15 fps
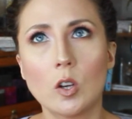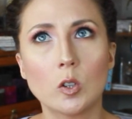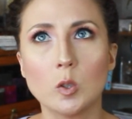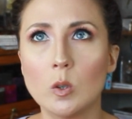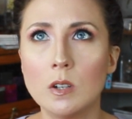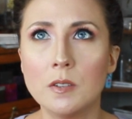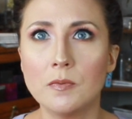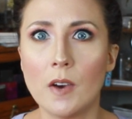
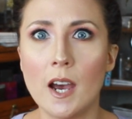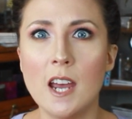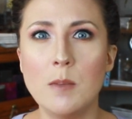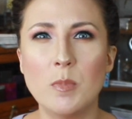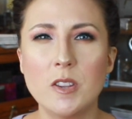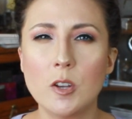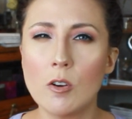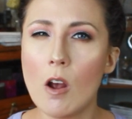glorified,
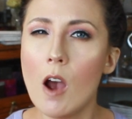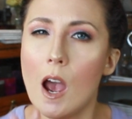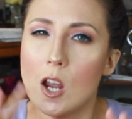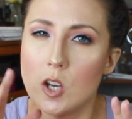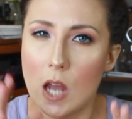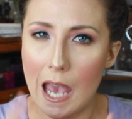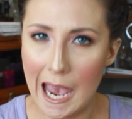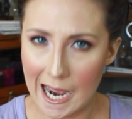but they're not
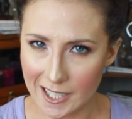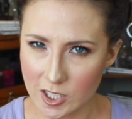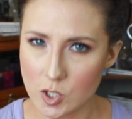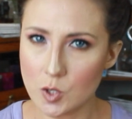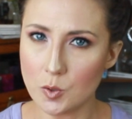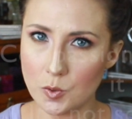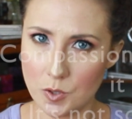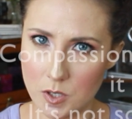
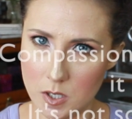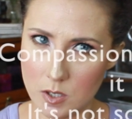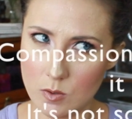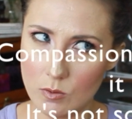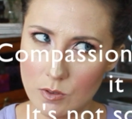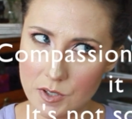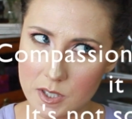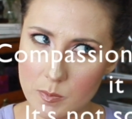actually
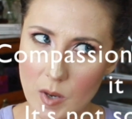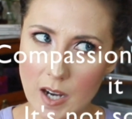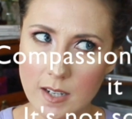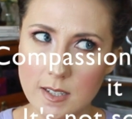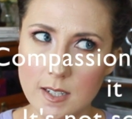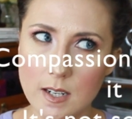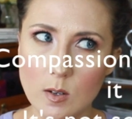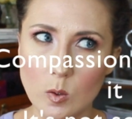
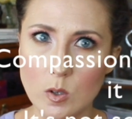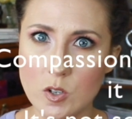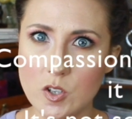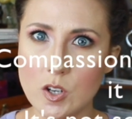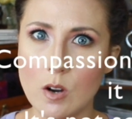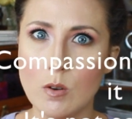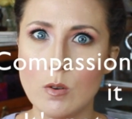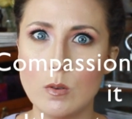respected or
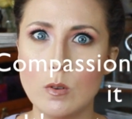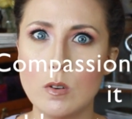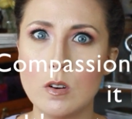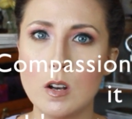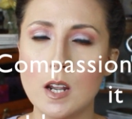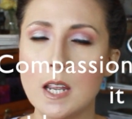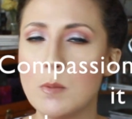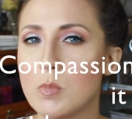shown
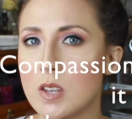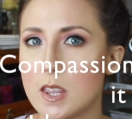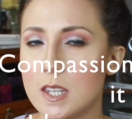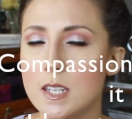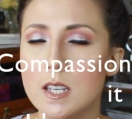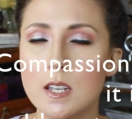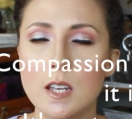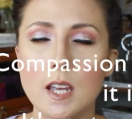
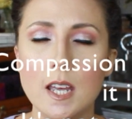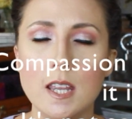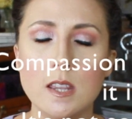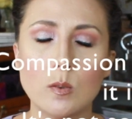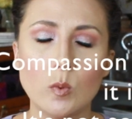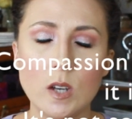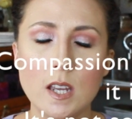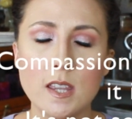empathy in the
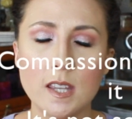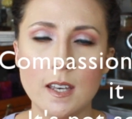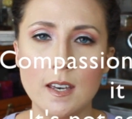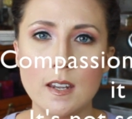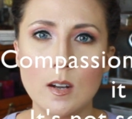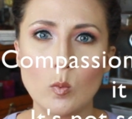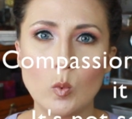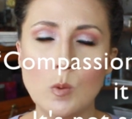way
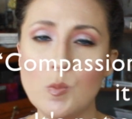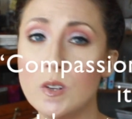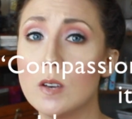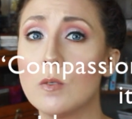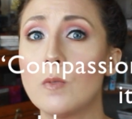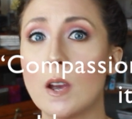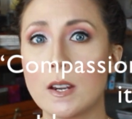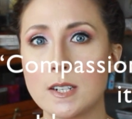that would be
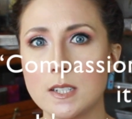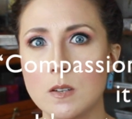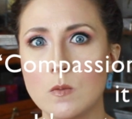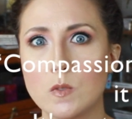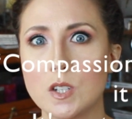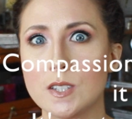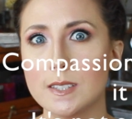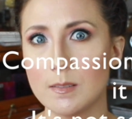effective
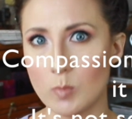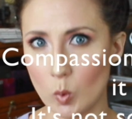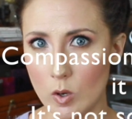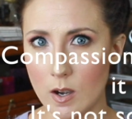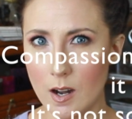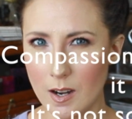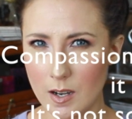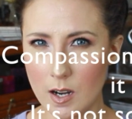to support
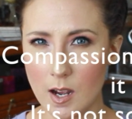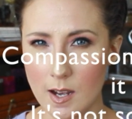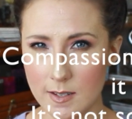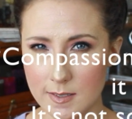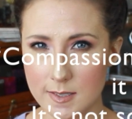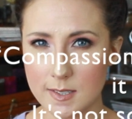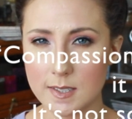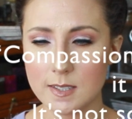
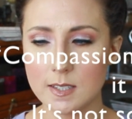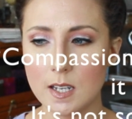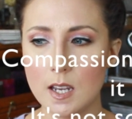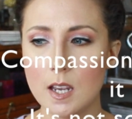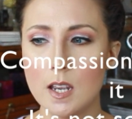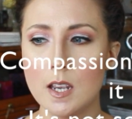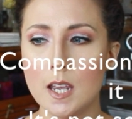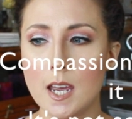us
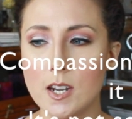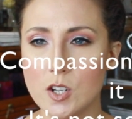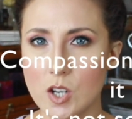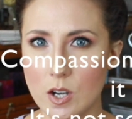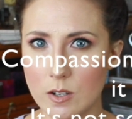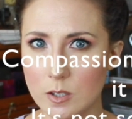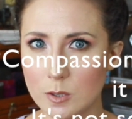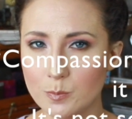in
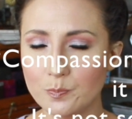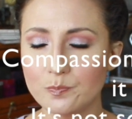general.